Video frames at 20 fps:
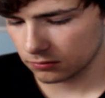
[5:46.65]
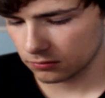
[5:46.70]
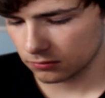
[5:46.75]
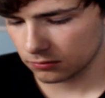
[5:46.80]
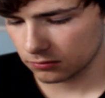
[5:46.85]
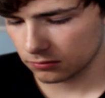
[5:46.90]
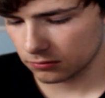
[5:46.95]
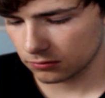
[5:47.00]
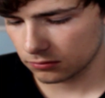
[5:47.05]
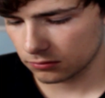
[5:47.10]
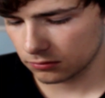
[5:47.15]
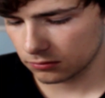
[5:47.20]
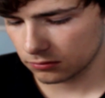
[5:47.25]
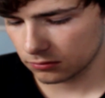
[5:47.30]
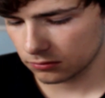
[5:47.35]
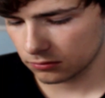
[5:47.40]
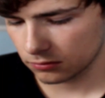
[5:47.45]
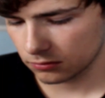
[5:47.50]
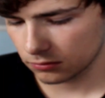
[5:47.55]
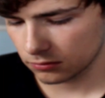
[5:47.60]

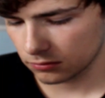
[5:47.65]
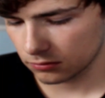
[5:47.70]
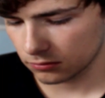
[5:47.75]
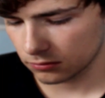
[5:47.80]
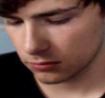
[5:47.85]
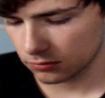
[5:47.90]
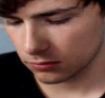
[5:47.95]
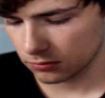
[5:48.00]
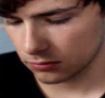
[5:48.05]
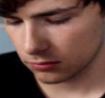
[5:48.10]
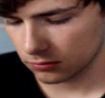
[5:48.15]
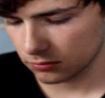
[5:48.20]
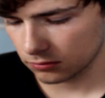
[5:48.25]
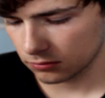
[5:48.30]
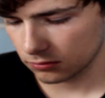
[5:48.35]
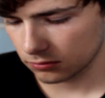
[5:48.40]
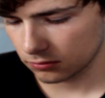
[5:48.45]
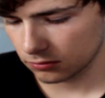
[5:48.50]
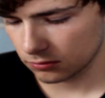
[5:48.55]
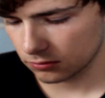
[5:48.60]

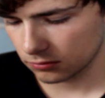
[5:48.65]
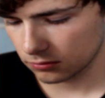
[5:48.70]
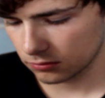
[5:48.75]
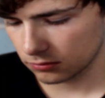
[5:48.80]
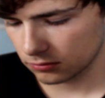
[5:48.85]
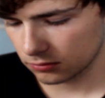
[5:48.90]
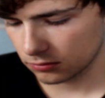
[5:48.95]
No one is speaking in this clip.